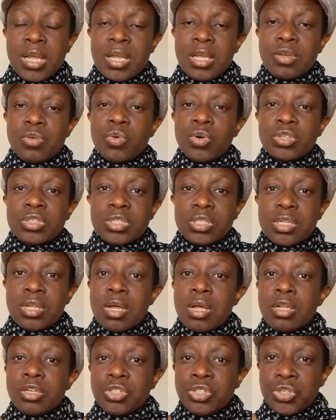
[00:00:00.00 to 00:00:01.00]
He was
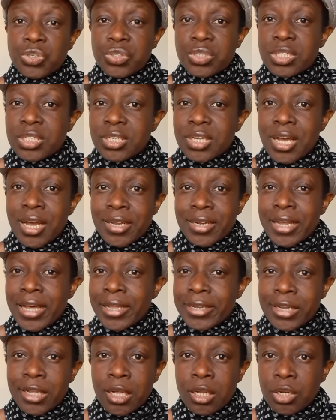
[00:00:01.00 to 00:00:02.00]
using an
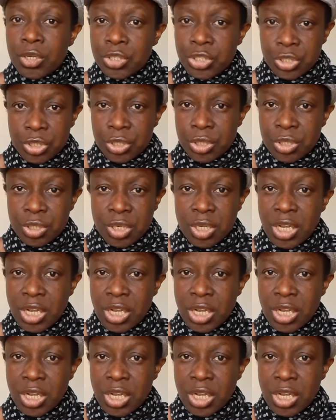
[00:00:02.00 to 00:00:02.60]
analogy,